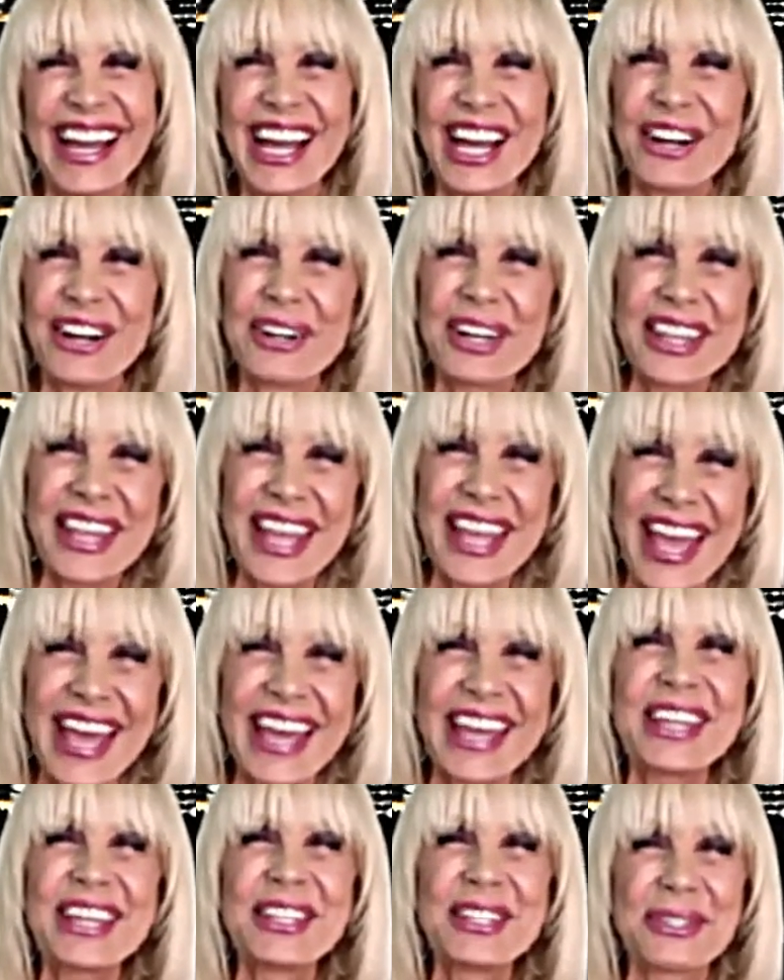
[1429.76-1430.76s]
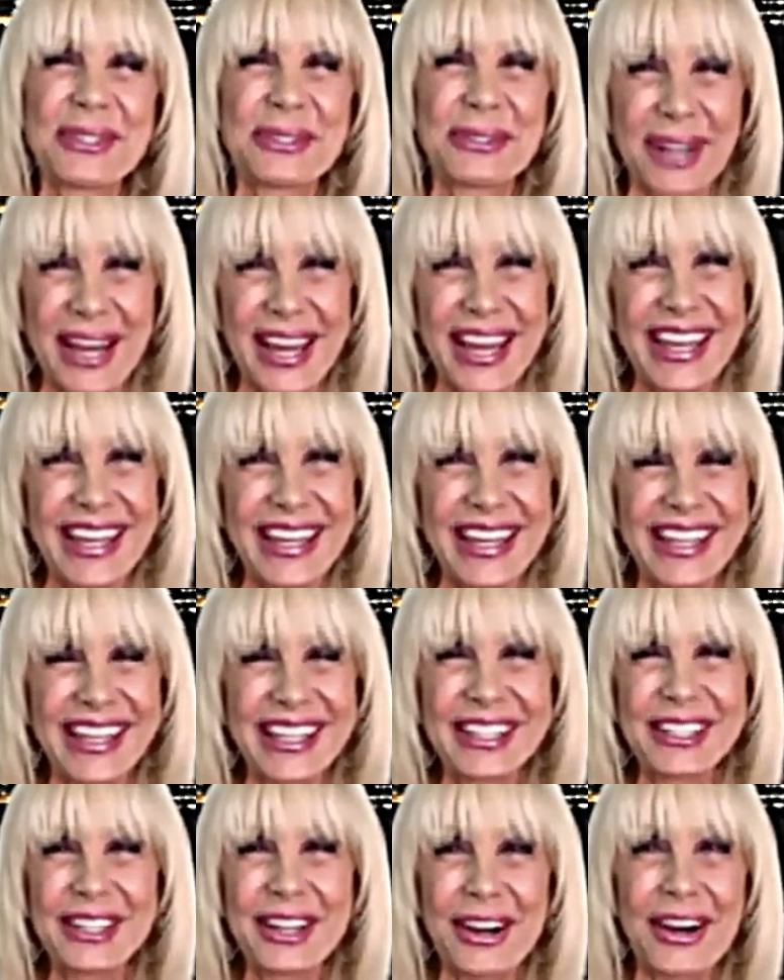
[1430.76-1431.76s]
Well, that is great.
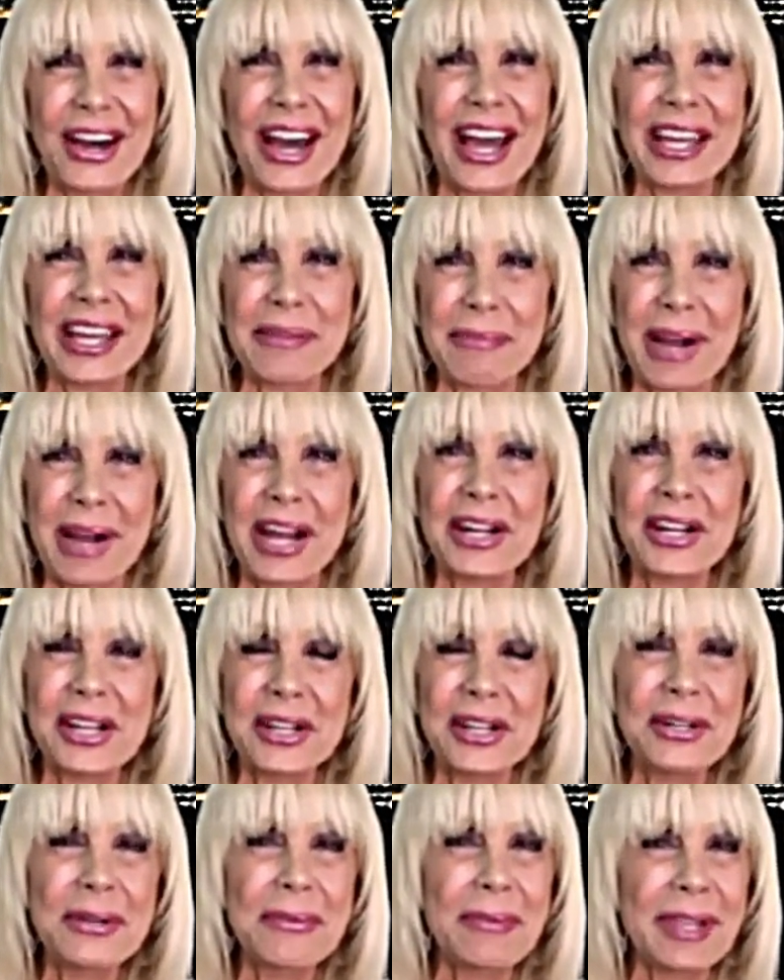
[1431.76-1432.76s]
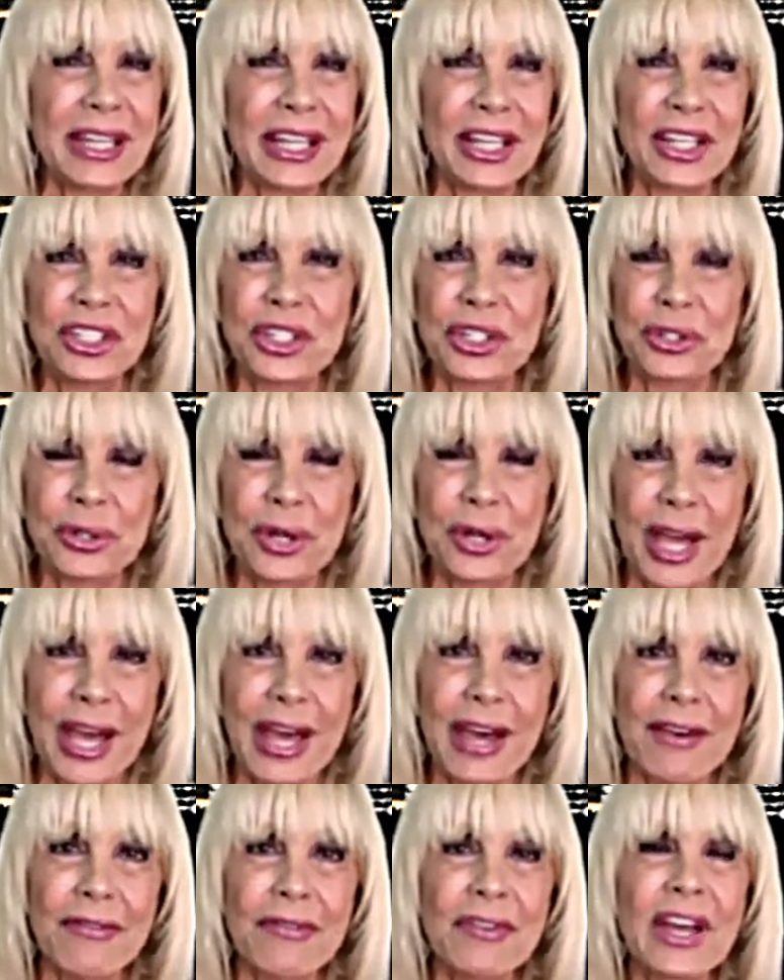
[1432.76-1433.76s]
I admire you because you
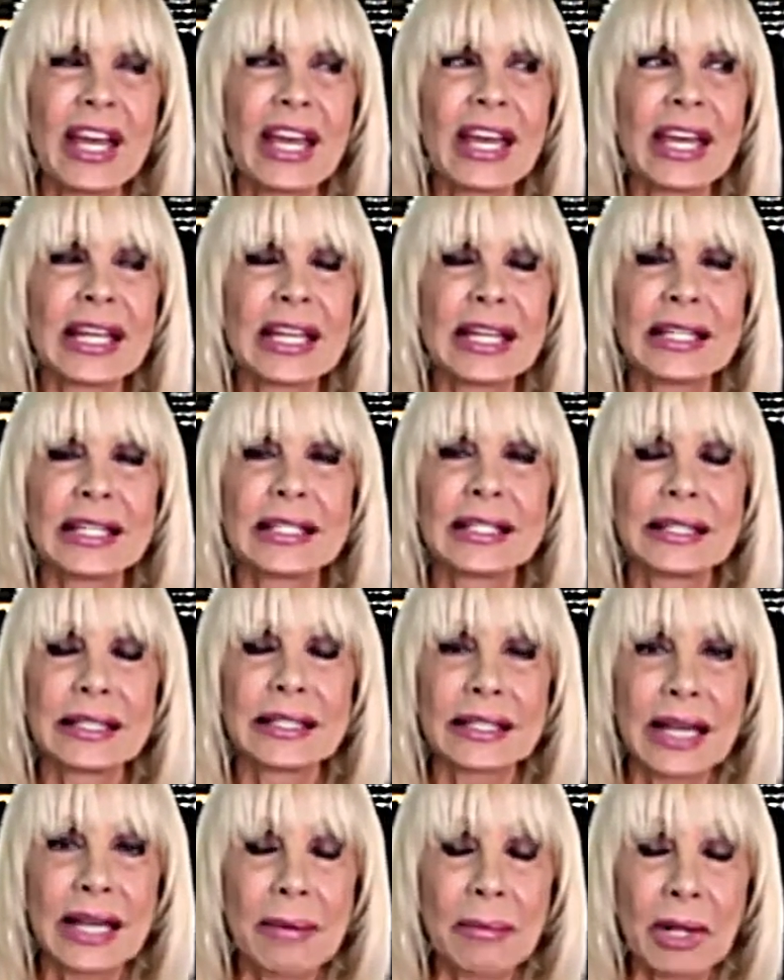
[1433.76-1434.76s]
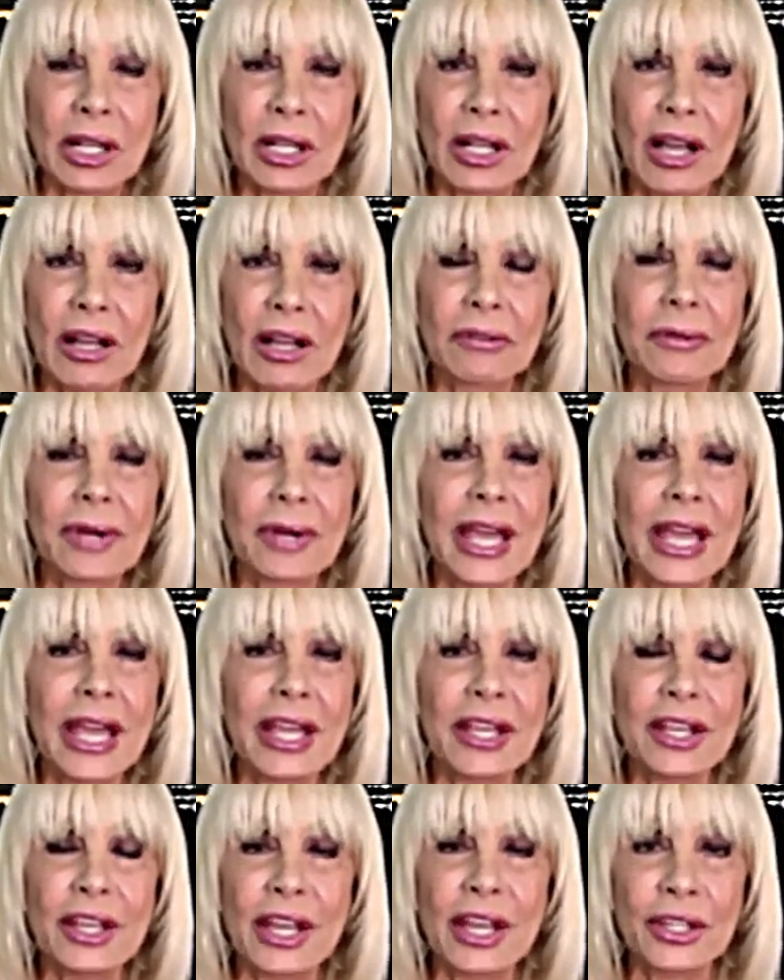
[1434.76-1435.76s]
have come a long
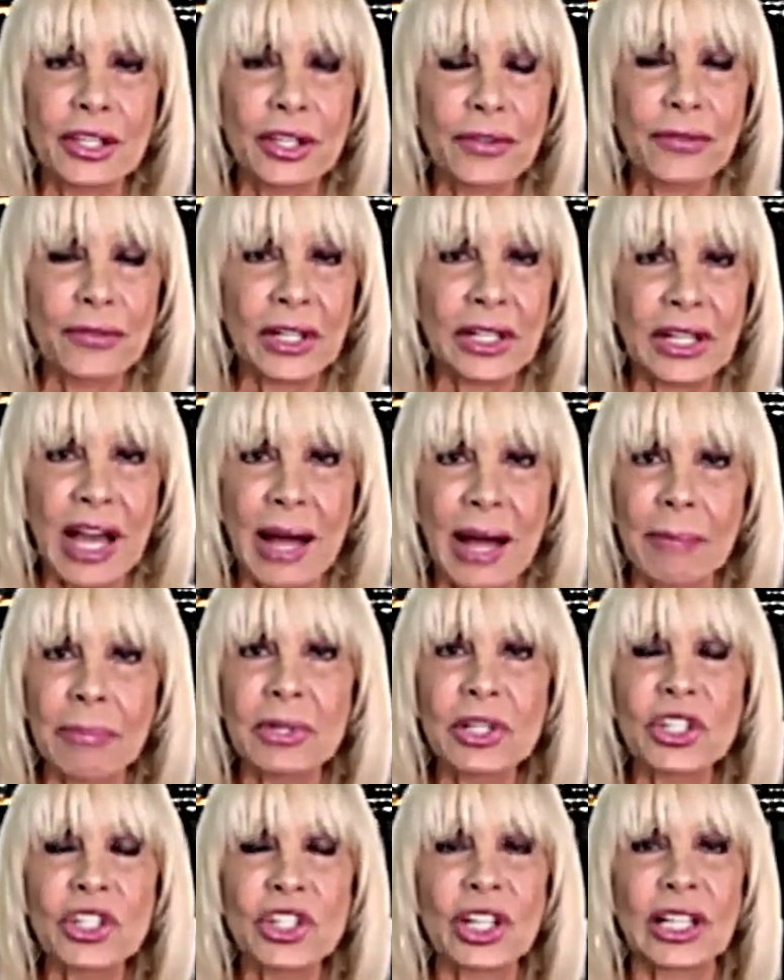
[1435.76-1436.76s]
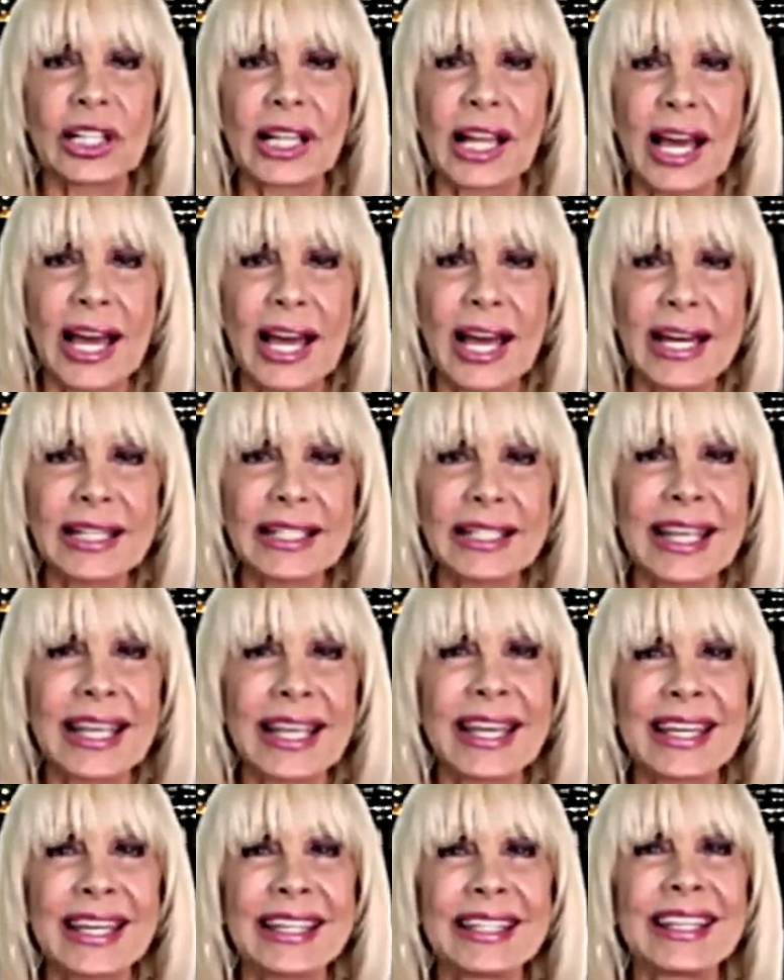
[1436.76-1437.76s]
way and you've accomplished a lot
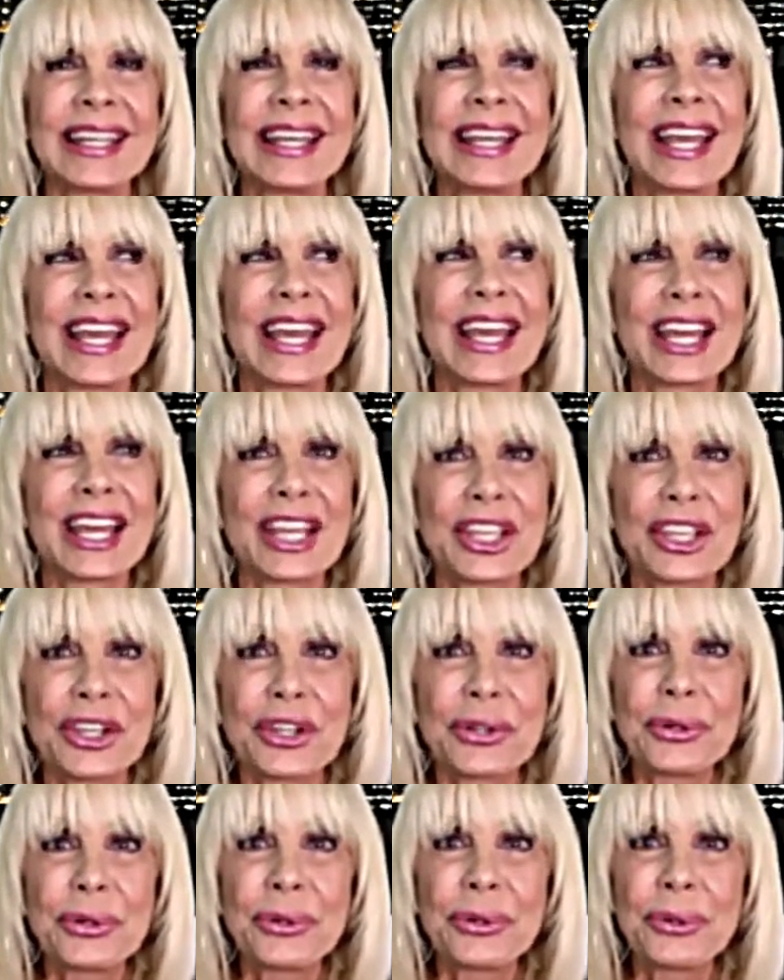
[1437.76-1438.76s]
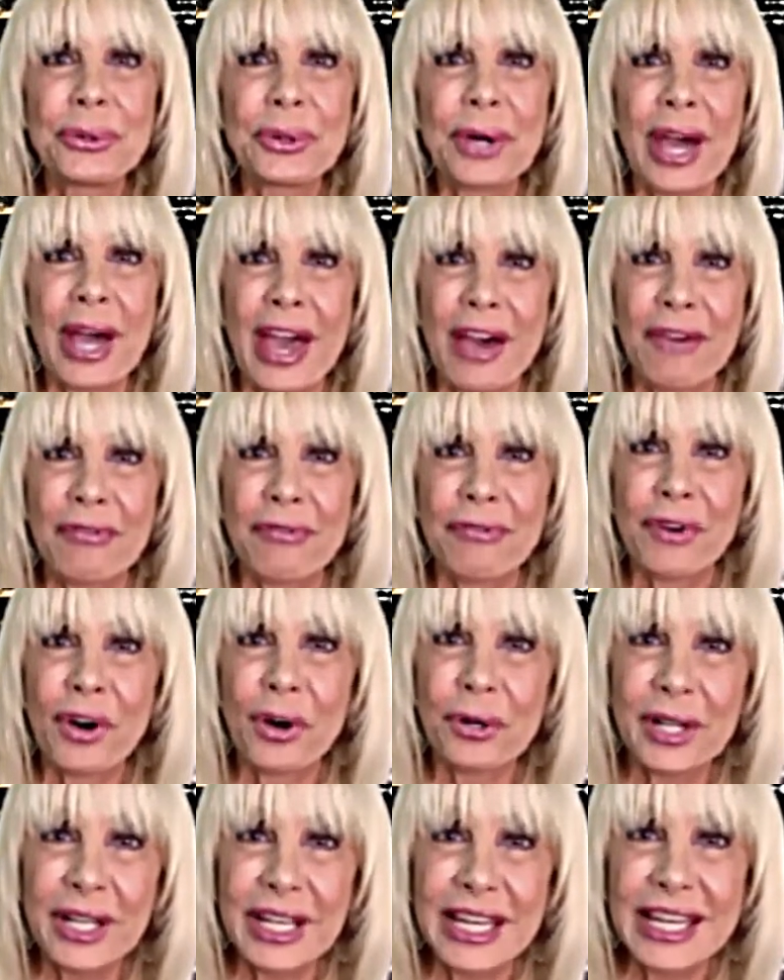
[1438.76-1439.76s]
and you have
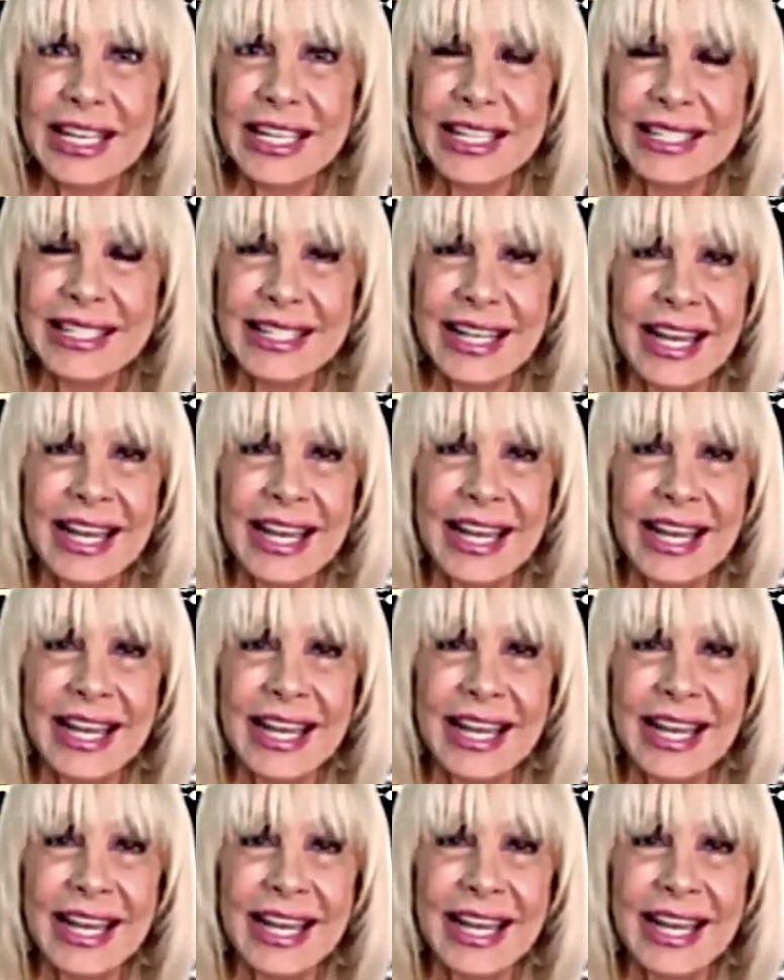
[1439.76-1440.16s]
focused.